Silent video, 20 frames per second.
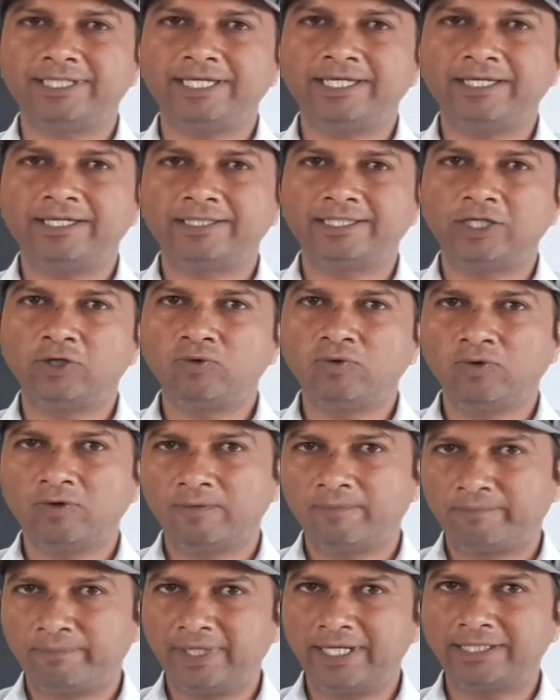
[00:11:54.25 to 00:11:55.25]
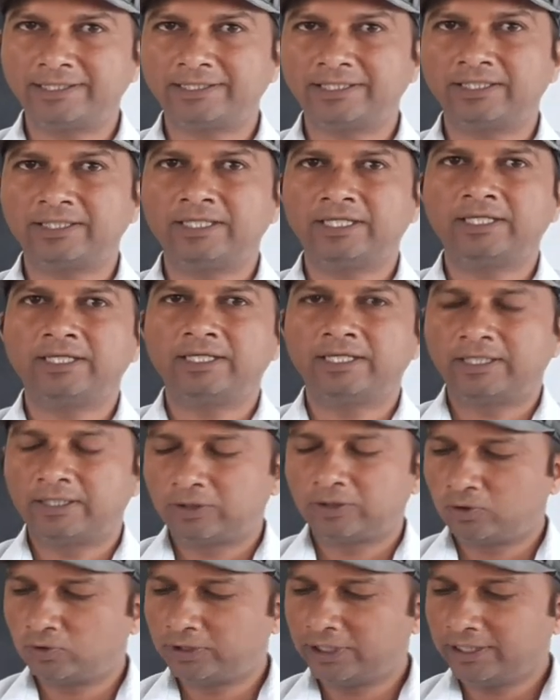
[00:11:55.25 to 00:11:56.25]
they give
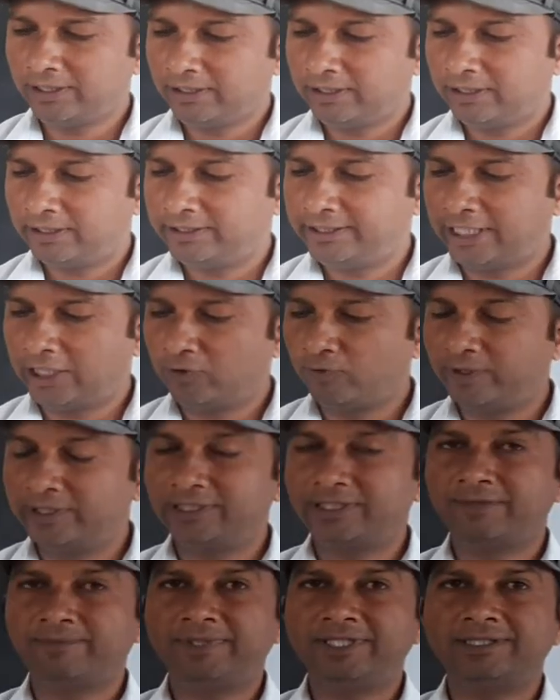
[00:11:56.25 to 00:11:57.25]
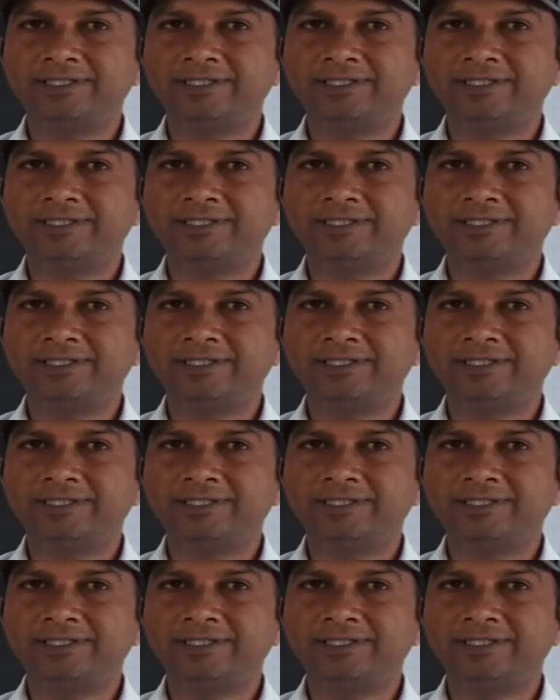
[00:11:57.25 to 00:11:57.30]
birth to the young ones.